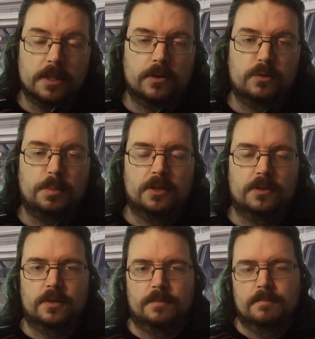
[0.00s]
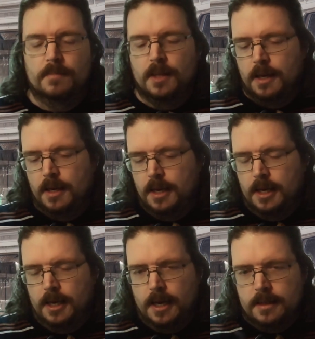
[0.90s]
they're experiencing.
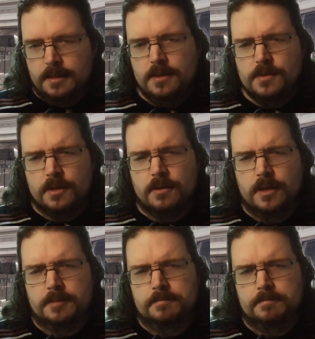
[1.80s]
And these work